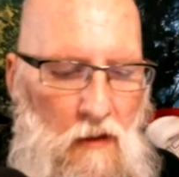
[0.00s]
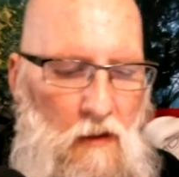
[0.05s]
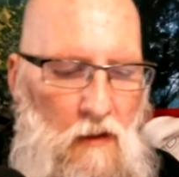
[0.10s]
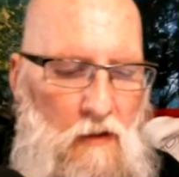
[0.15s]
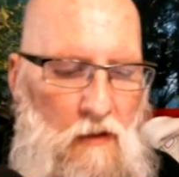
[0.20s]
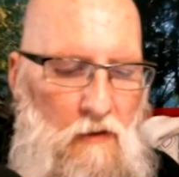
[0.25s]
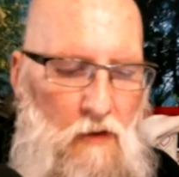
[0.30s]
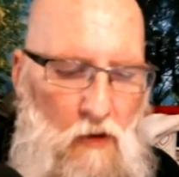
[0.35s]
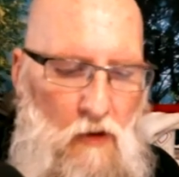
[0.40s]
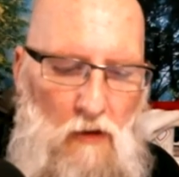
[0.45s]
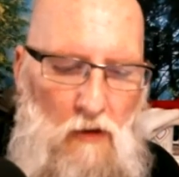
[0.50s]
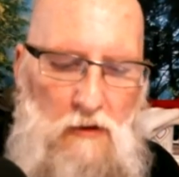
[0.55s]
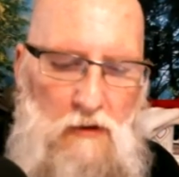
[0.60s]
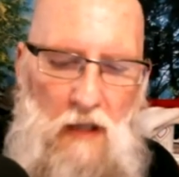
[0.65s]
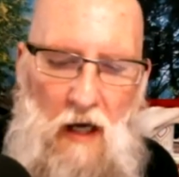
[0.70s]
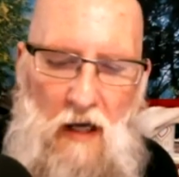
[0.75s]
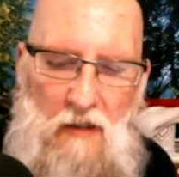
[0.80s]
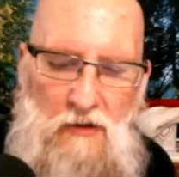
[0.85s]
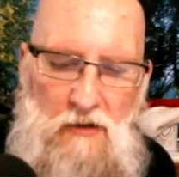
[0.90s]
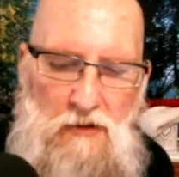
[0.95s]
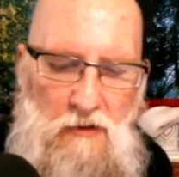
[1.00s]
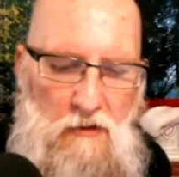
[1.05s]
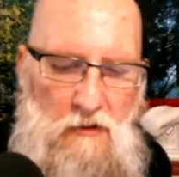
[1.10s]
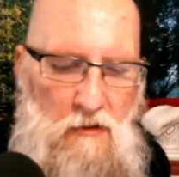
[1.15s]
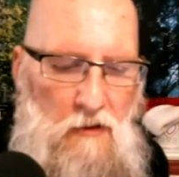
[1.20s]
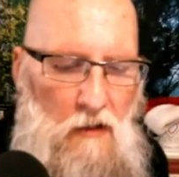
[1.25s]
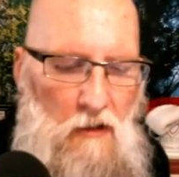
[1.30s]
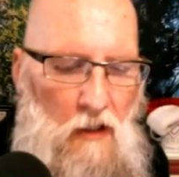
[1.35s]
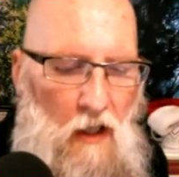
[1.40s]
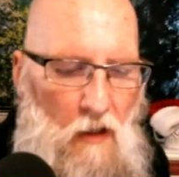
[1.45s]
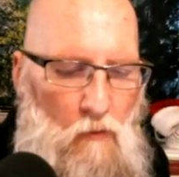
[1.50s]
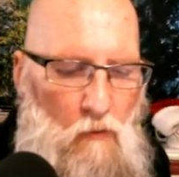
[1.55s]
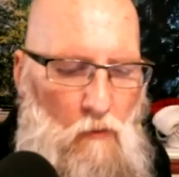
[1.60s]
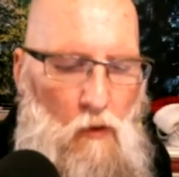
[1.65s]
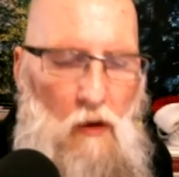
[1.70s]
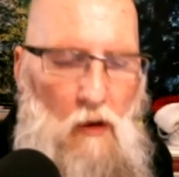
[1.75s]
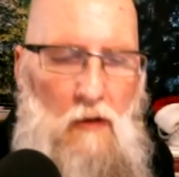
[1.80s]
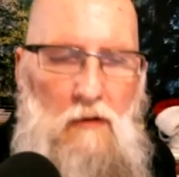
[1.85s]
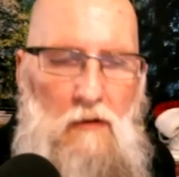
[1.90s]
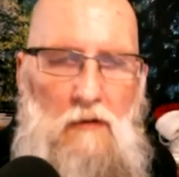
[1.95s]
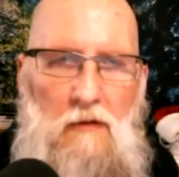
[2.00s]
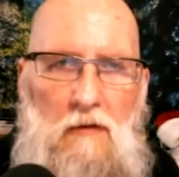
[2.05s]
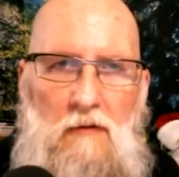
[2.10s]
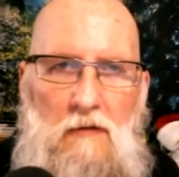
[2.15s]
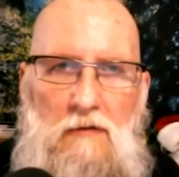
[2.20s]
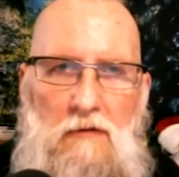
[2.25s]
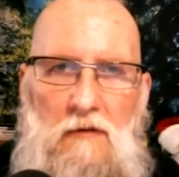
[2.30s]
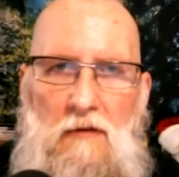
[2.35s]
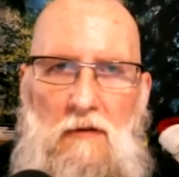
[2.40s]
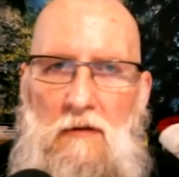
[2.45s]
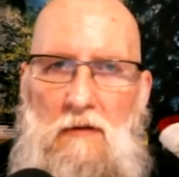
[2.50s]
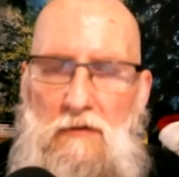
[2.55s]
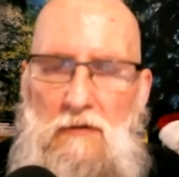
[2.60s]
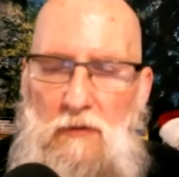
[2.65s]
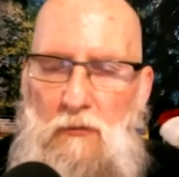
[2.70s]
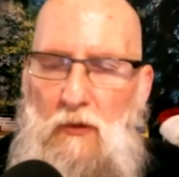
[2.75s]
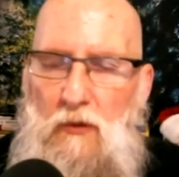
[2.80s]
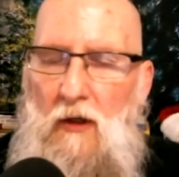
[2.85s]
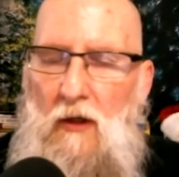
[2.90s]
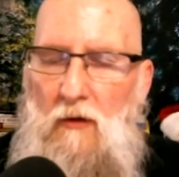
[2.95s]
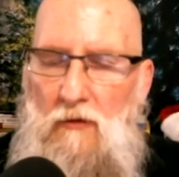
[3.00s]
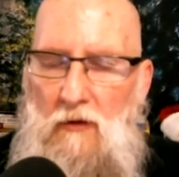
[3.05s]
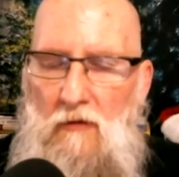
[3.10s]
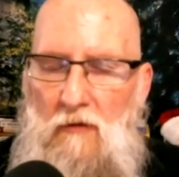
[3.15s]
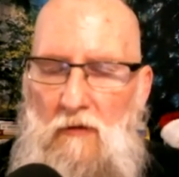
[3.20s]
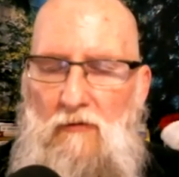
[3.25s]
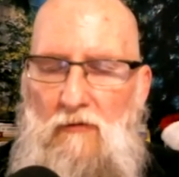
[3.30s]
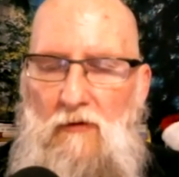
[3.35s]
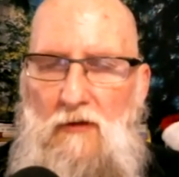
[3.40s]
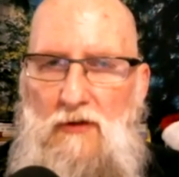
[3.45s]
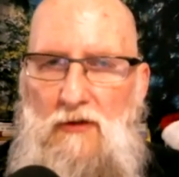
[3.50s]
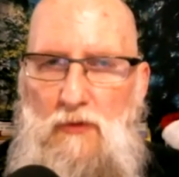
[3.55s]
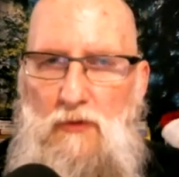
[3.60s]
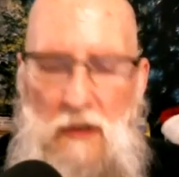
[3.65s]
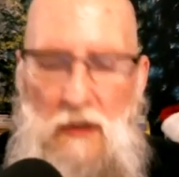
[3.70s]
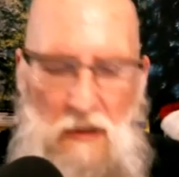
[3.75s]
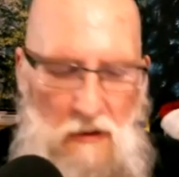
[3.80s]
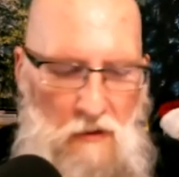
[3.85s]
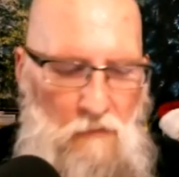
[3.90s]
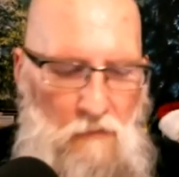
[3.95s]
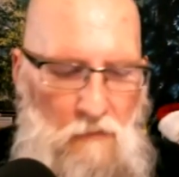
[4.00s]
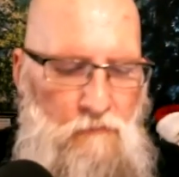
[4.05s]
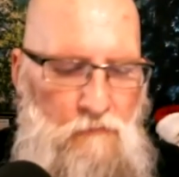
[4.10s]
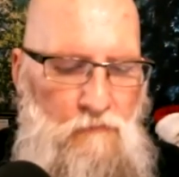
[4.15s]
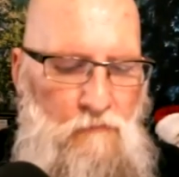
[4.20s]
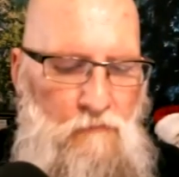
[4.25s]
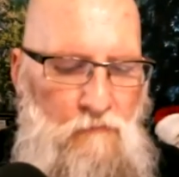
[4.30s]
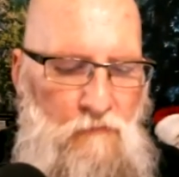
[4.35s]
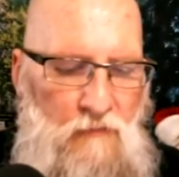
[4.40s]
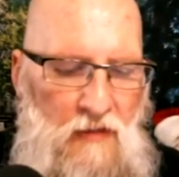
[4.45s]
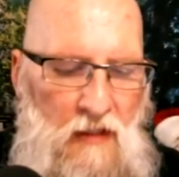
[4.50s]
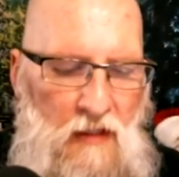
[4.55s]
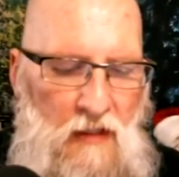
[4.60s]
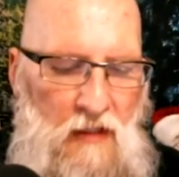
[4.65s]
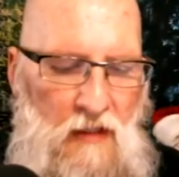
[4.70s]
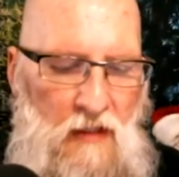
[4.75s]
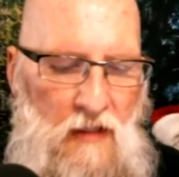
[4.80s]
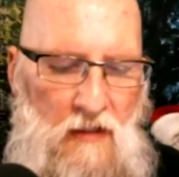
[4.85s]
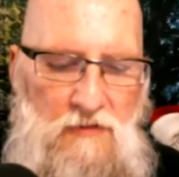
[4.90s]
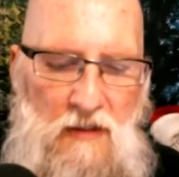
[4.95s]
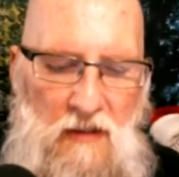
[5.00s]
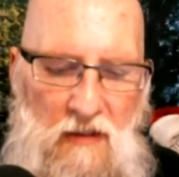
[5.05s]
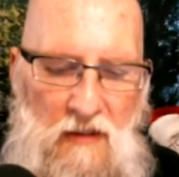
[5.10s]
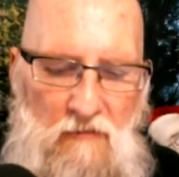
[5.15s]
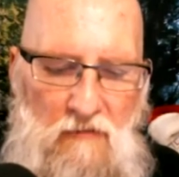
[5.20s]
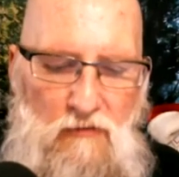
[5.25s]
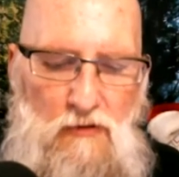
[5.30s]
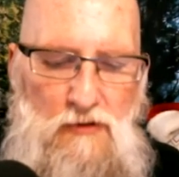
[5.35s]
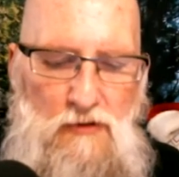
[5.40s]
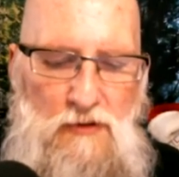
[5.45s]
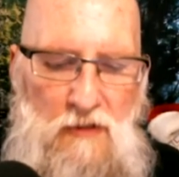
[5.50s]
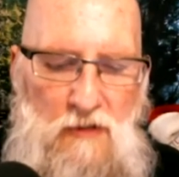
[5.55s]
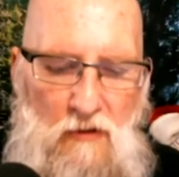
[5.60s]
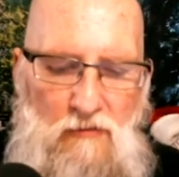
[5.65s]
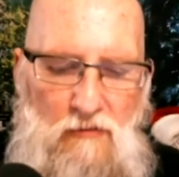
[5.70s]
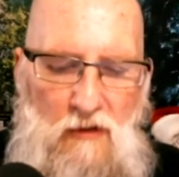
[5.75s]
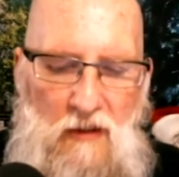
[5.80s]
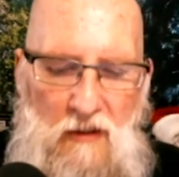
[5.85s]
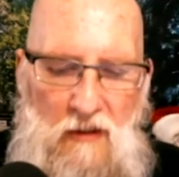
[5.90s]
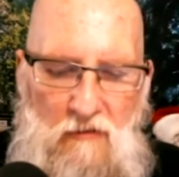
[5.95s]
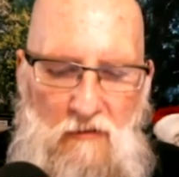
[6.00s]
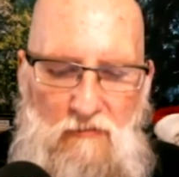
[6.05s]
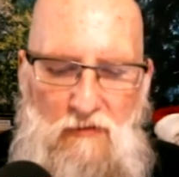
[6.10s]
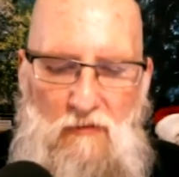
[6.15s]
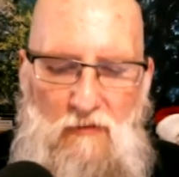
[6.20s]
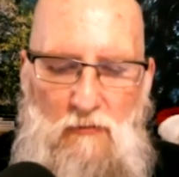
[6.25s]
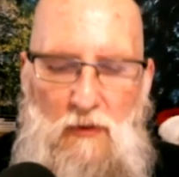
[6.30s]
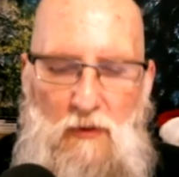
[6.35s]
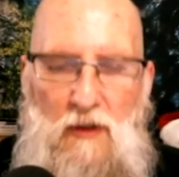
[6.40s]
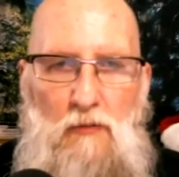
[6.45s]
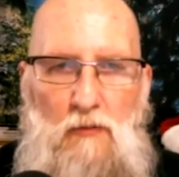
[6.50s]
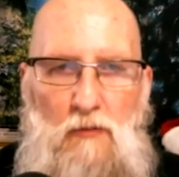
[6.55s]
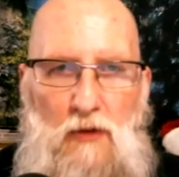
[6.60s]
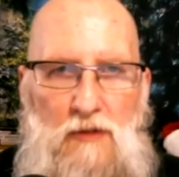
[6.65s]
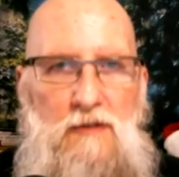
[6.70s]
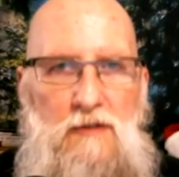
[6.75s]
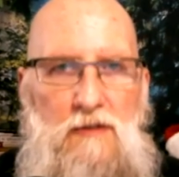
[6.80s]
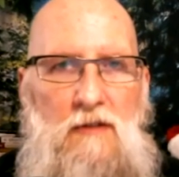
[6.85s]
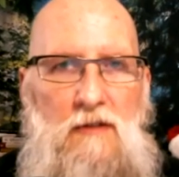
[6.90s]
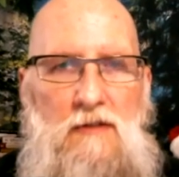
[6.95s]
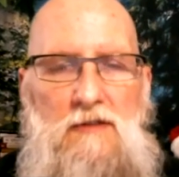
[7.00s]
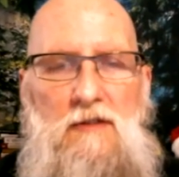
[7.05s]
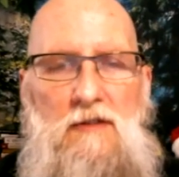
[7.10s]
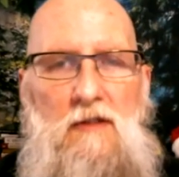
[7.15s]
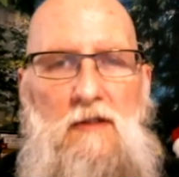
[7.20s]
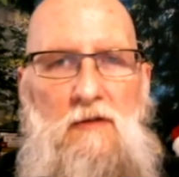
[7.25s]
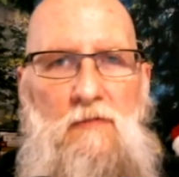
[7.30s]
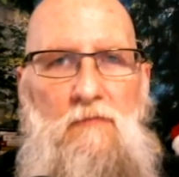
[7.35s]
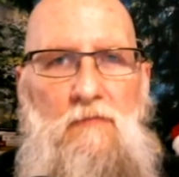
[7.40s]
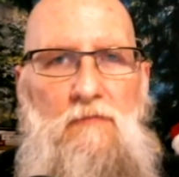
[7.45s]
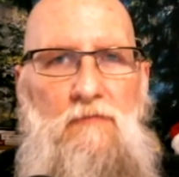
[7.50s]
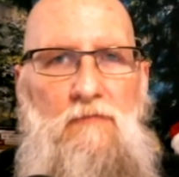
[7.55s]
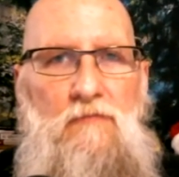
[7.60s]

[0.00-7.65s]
The call to action I want to put out there for this week is to give yourself the gift of being present this year.